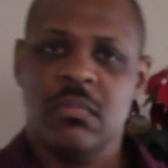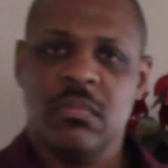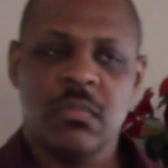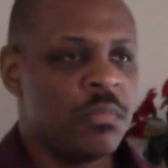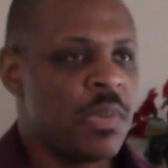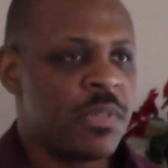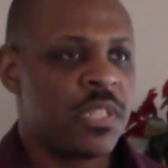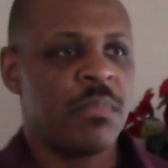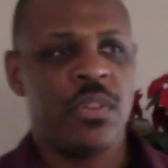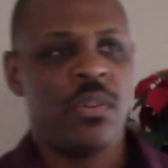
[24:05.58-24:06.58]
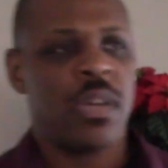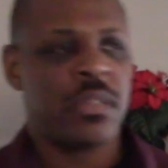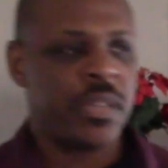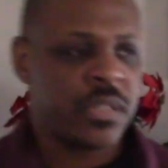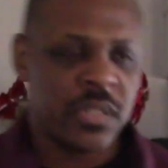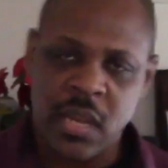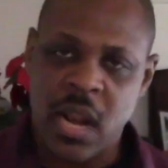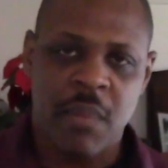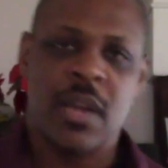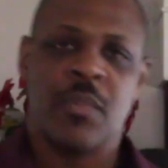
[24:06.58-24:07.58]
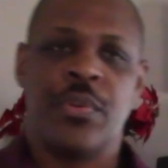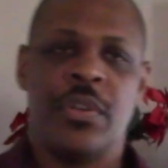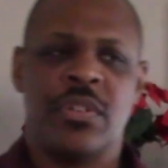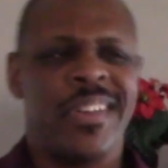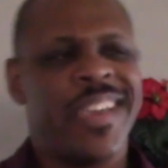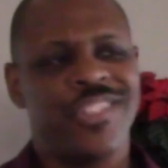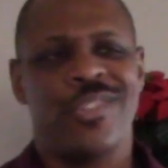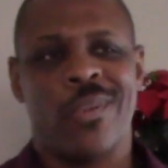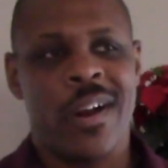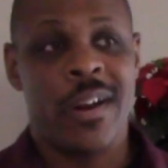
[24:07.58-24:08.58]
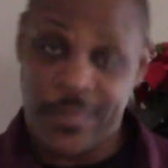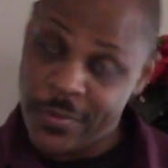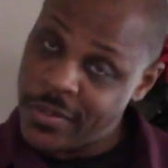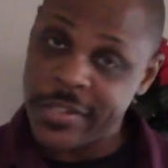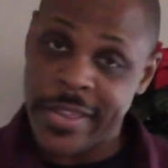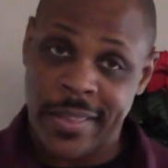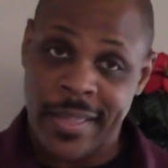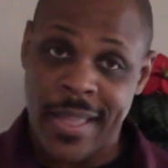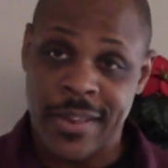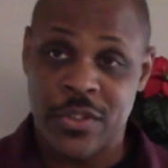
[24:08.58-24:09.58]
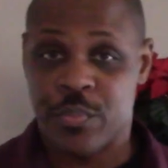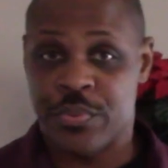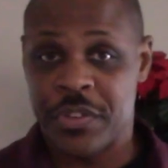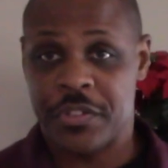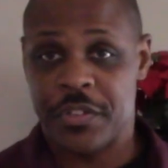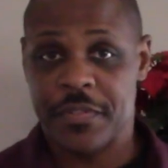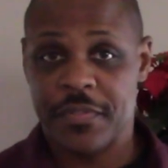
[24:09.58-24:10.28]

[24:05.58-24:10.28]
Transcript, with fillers: Maybe some of you out there are saying, I'm not a preacher. Yes, you are. If you're a child of God, you're a preacher.